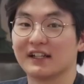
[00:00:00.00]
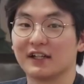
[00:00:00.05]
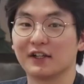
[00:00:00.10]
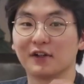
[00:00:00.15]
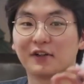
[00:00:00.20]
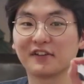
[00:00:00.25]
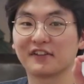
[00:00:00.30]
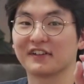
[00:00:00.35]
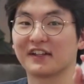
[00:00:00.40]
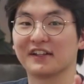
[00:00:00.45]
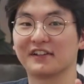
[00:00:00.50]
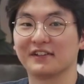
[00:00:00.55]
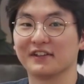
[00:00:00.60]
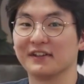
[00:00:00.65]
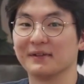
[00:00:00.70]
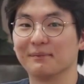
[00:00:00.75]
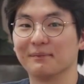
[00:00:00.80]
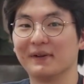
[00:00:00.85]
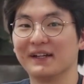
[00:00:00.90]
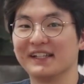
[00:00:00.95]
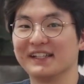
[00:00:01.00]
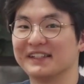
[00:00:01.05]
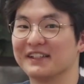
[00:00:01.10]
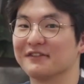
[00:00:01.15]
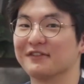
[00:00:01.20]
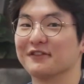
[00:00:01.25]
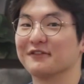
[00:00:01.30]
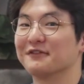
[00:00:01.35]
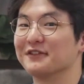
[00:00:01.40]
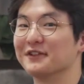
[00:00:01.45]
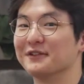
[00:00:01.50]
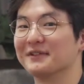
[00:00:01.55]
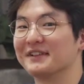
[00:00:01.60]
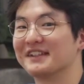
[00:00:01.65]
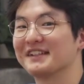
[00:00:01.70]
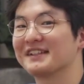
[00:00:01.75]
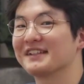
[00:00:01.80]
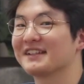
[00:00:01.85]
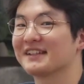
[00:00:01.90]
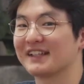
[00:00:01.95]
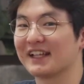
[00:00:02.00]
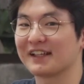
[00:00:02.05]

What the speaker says: And I also get to eat many different foods.